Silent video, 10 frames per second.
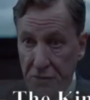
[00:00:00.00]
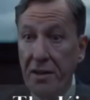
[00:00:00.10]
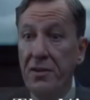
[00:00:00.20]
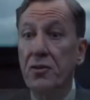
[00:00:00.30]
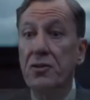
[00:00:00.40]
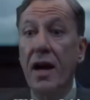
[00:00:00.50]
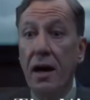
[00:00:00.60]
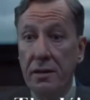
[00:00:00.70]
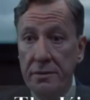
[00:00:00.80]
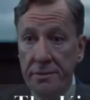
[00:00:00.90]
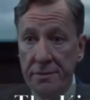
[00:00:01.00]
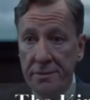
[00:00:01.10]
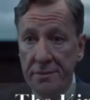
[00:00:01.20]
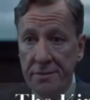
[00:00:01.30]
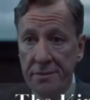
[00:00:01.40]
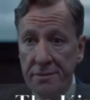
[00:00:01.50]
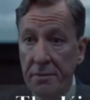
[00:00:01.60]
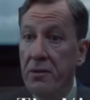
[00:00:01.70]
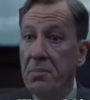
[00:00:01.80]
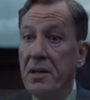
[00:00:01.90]
strengthen your tongue
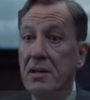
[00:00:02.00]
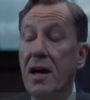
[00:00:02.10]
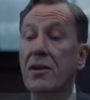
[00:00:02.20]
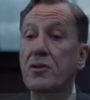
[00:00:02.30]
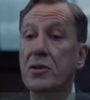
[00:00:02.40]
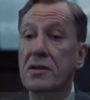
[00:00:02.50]
by repeating tongue